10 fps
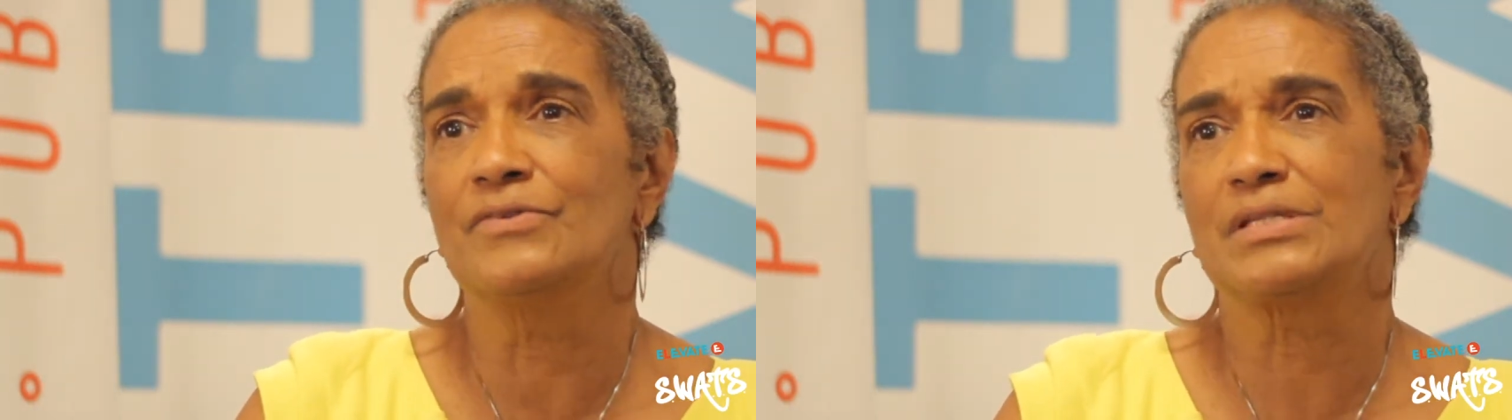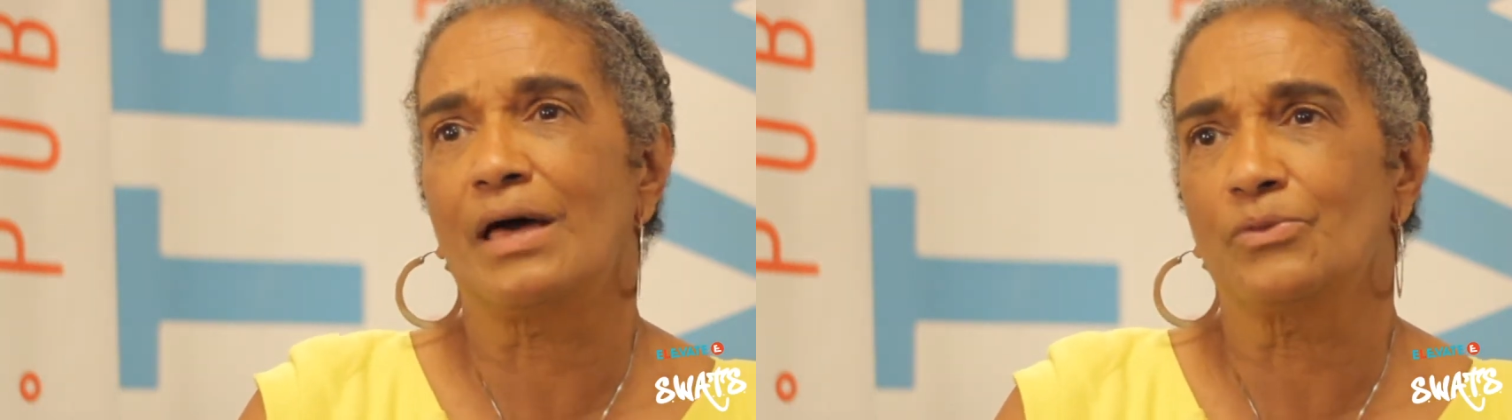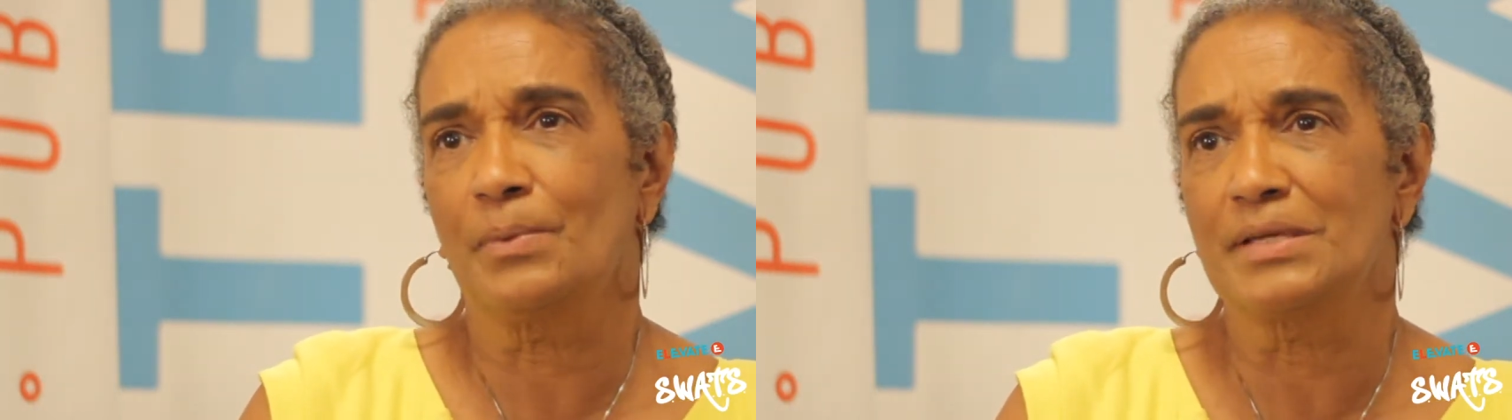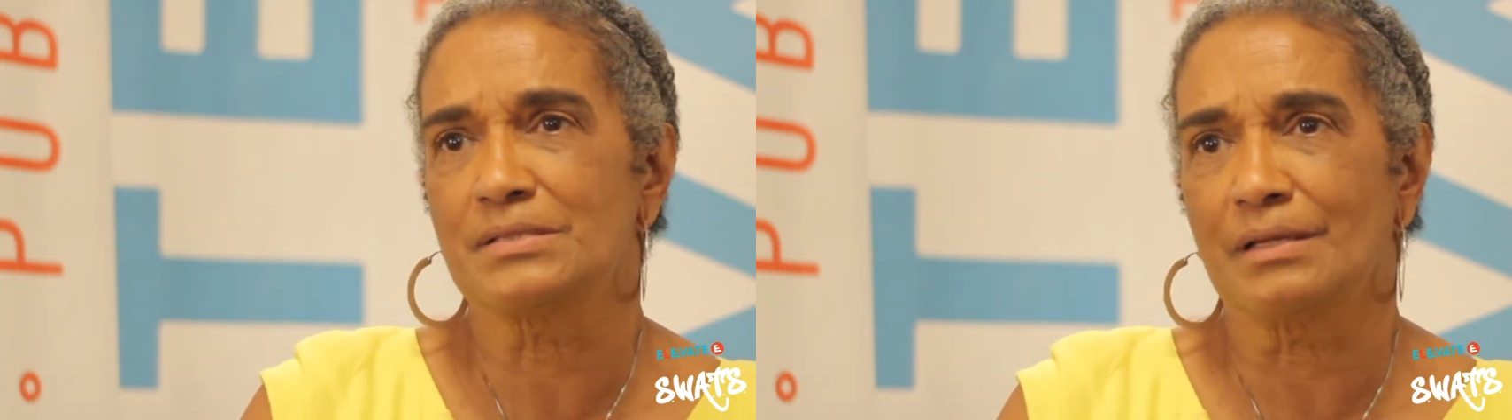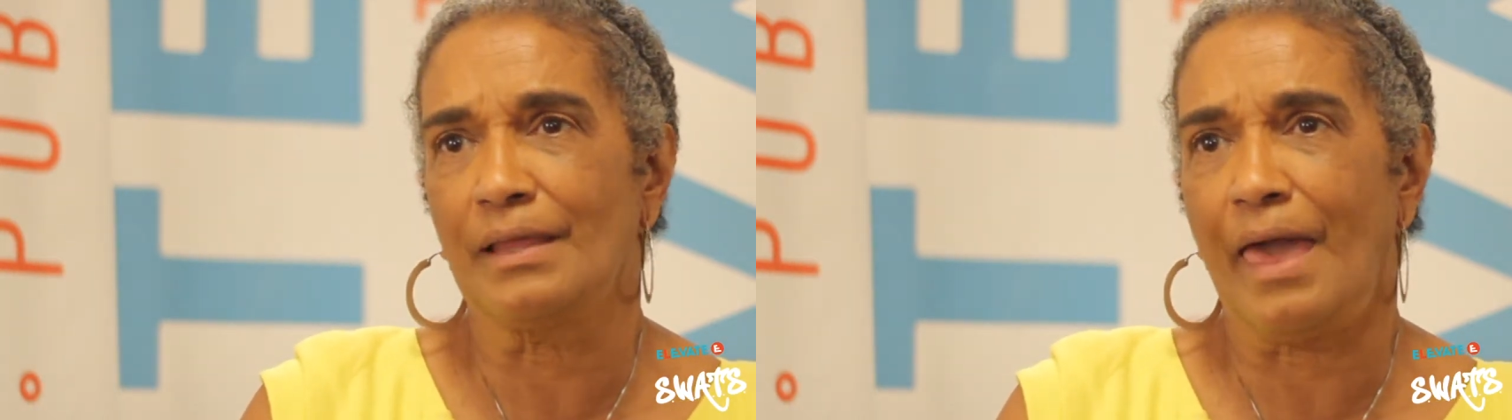
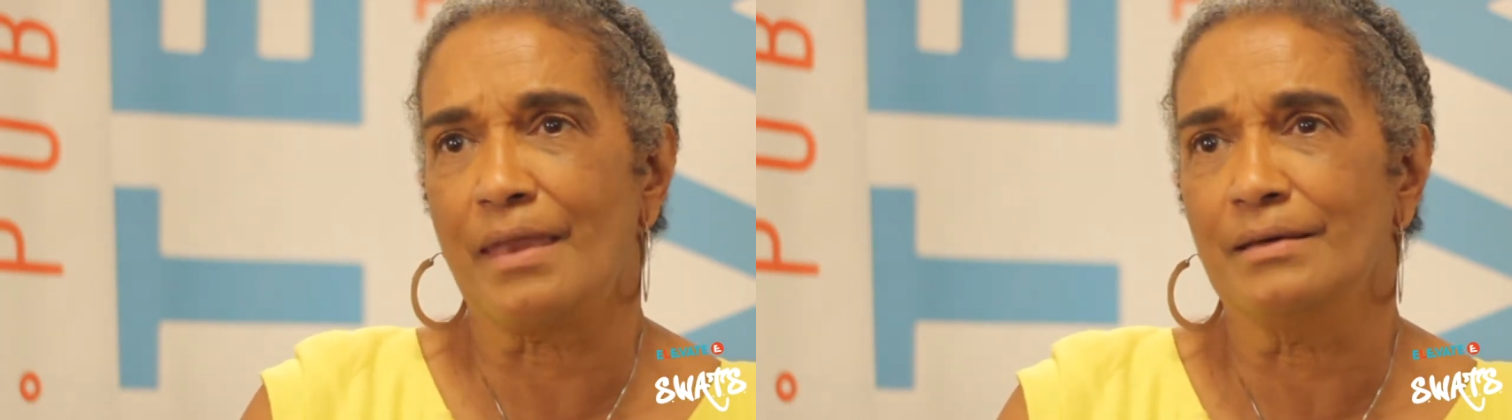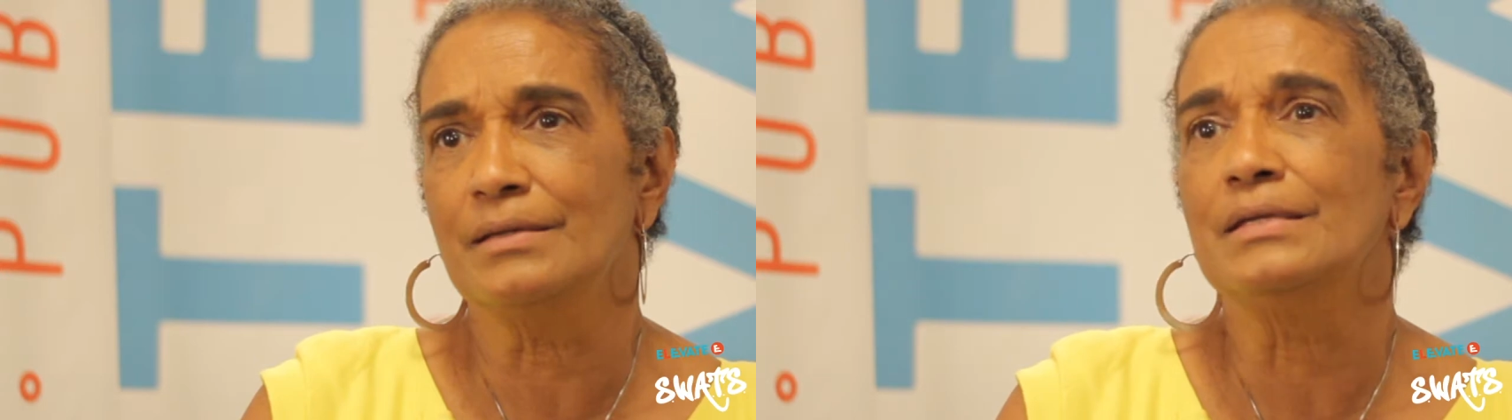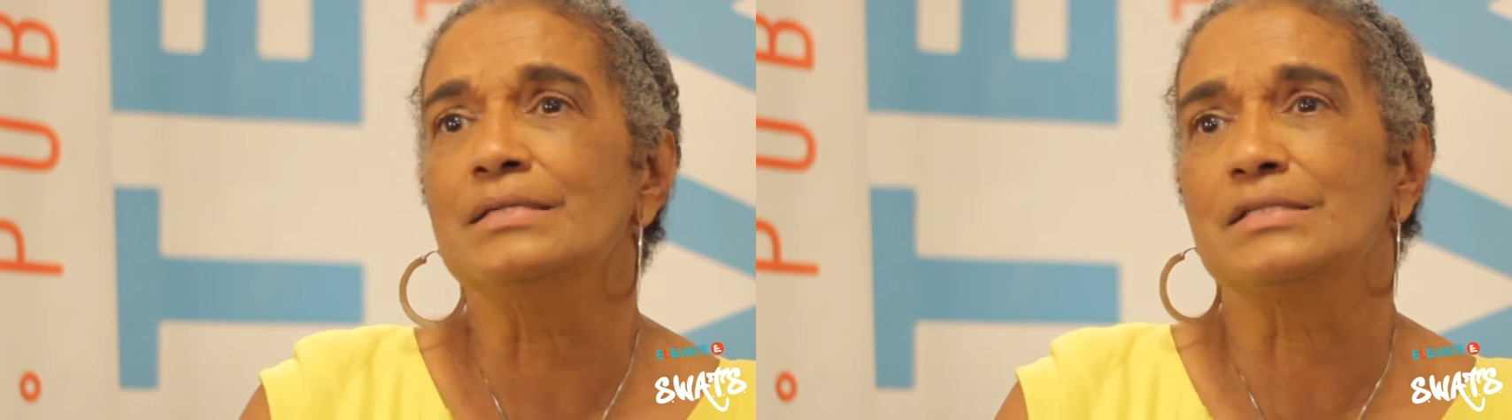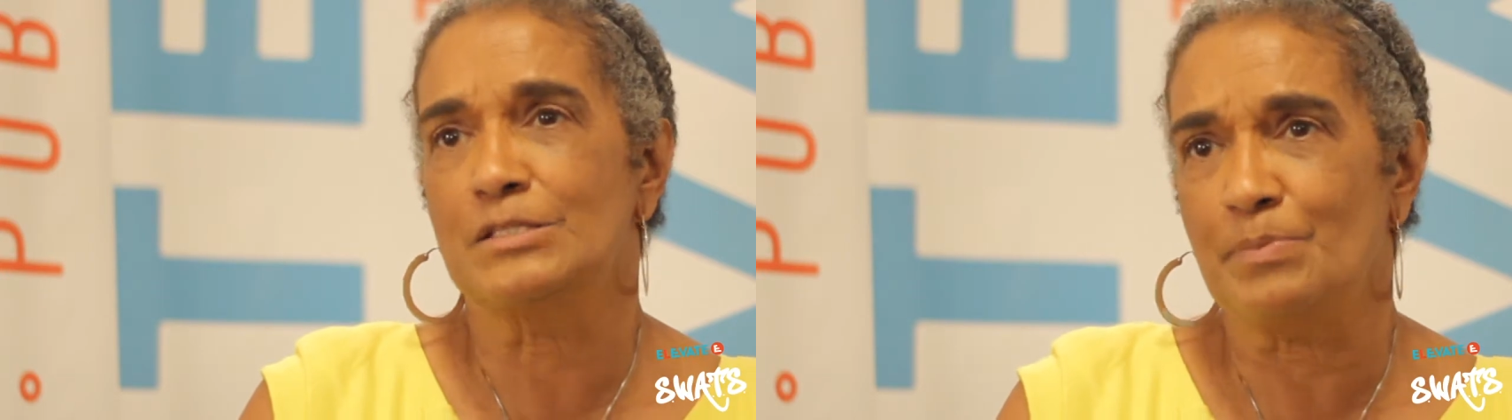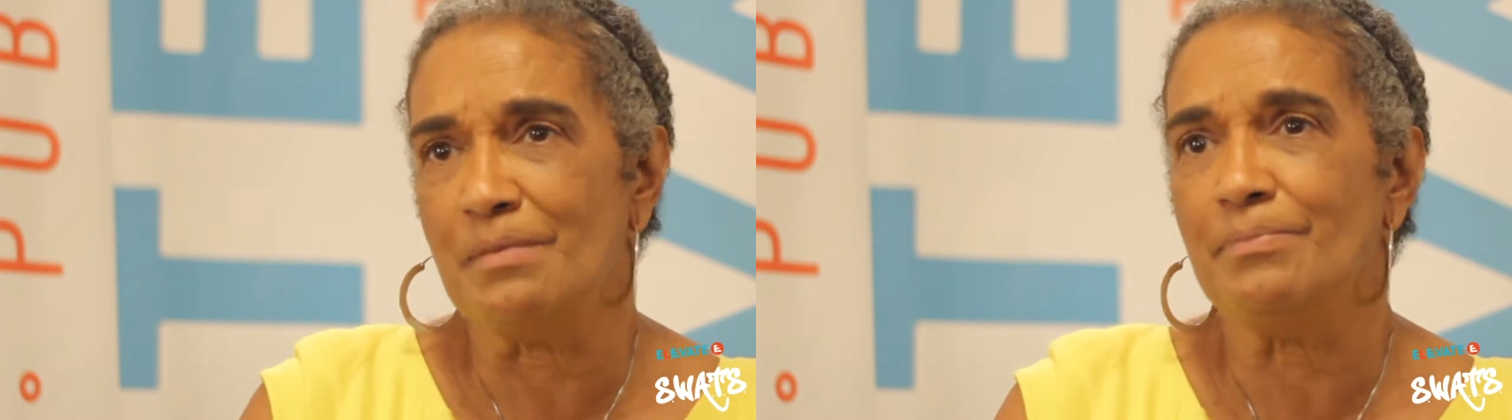Southwest Atlanta is
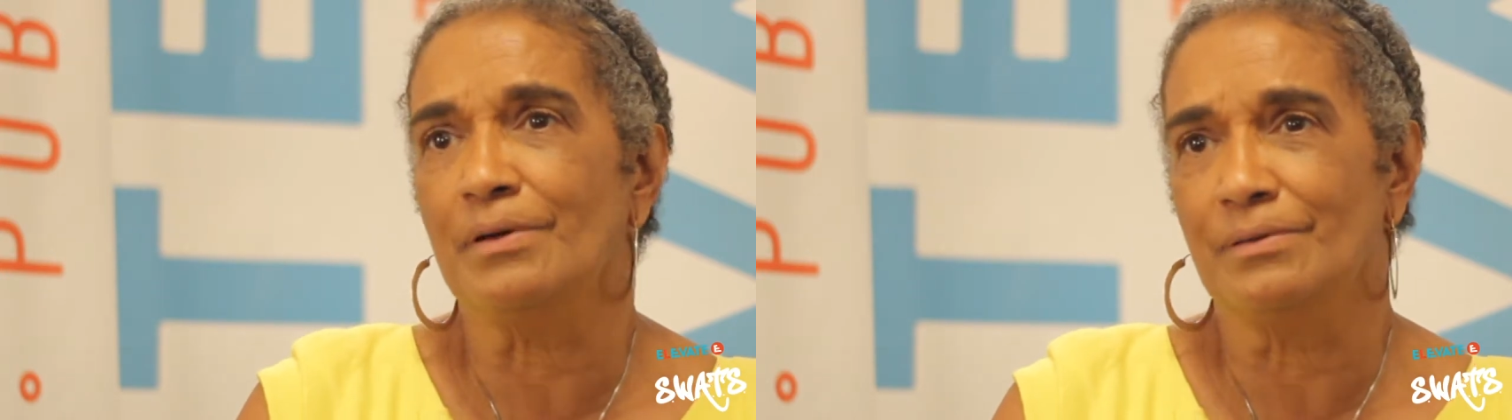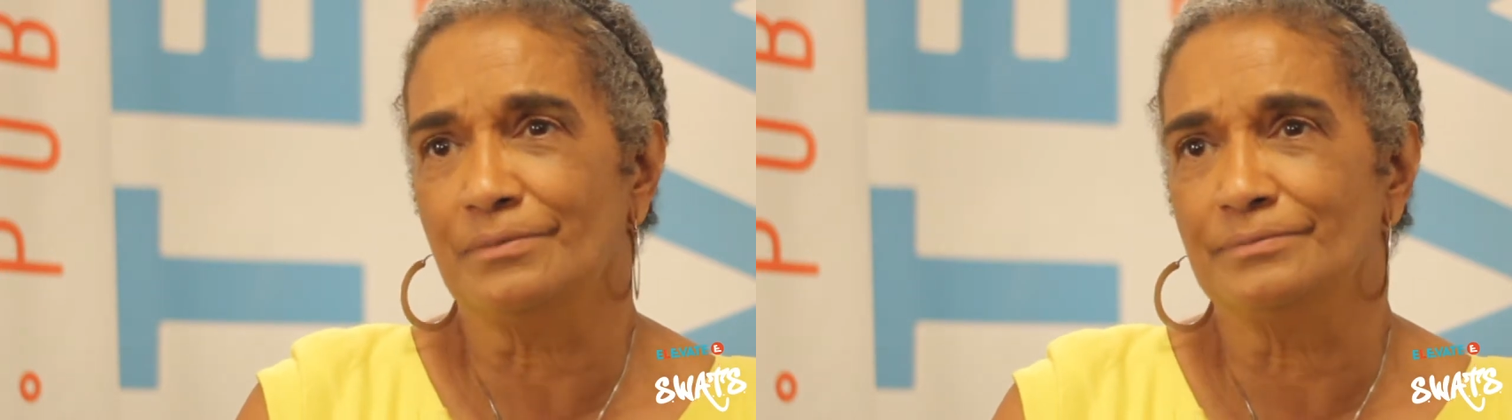its people.